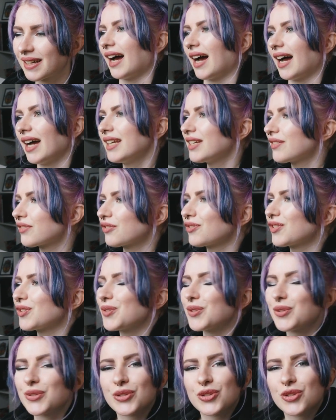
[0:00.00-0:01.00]
I never
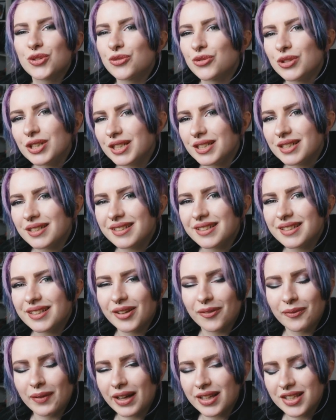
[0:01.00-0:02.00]
used to treat
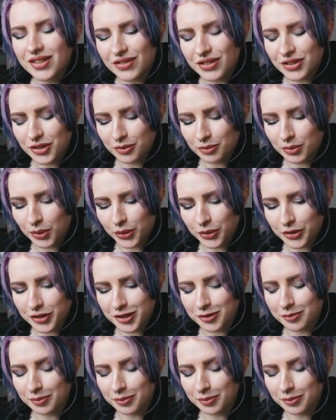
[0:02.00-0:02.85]
them as vision boards,